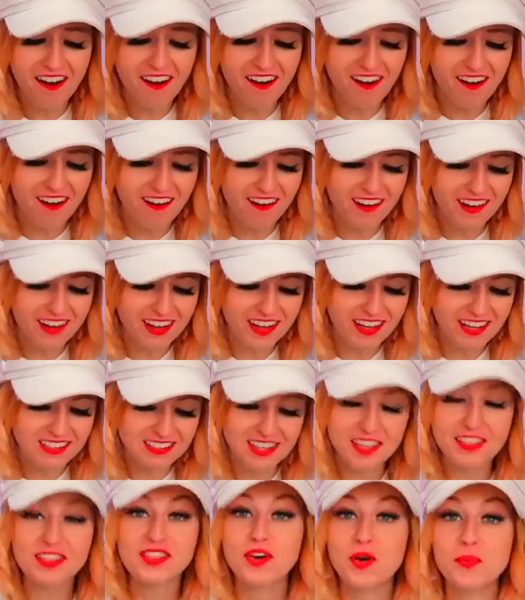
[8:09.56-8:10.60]
Oh, guys,
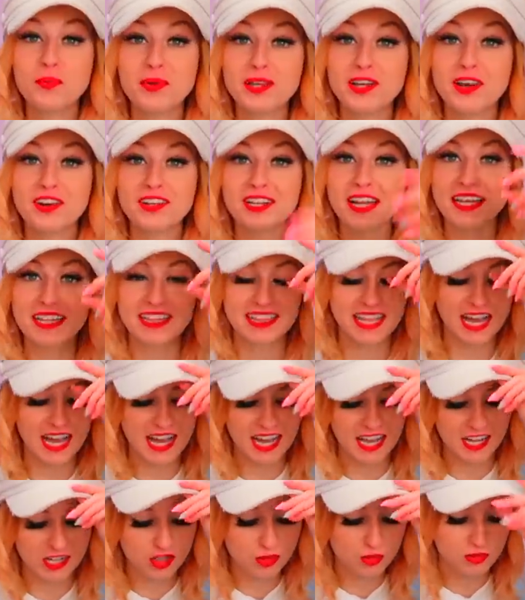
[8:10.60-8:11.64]
I thought we got, like, the
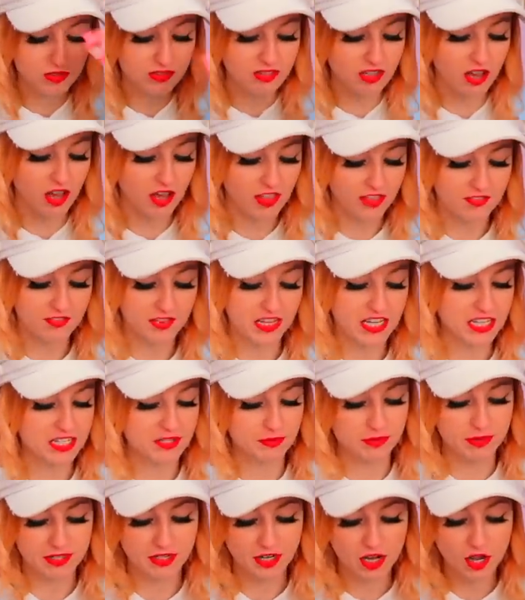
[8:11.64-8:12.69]
actual Darth Vader
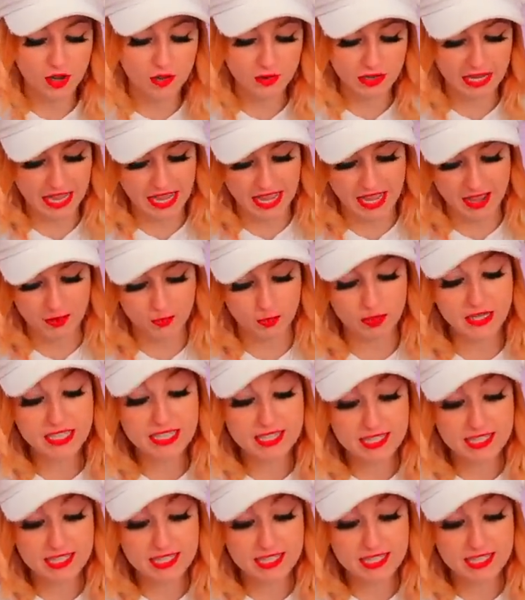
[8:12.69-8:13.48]
one. Okay, we